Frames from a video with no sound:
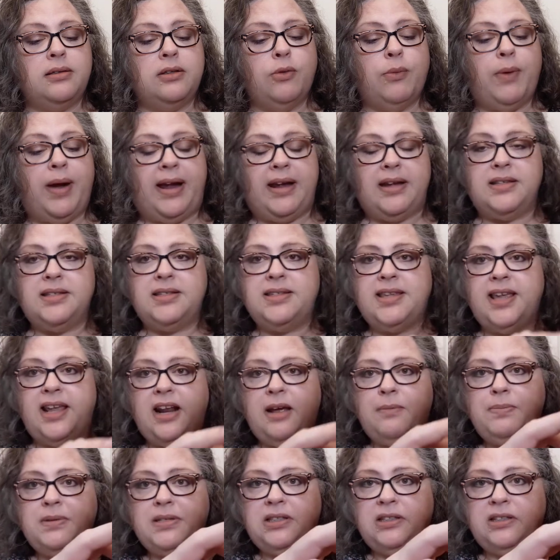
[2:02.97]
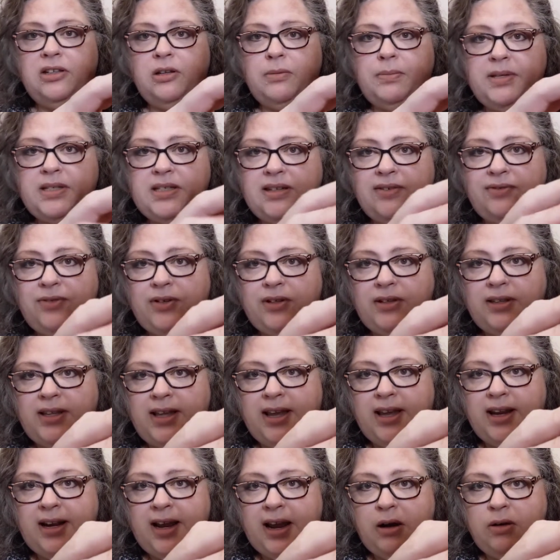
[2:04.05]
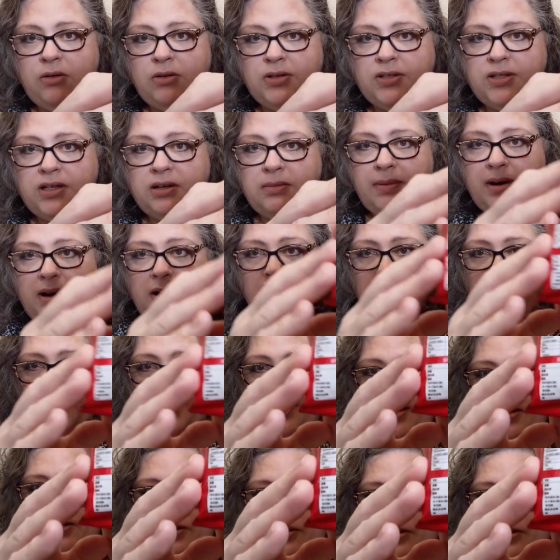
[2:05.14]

the way it's set up is a little bit different than ours in America. I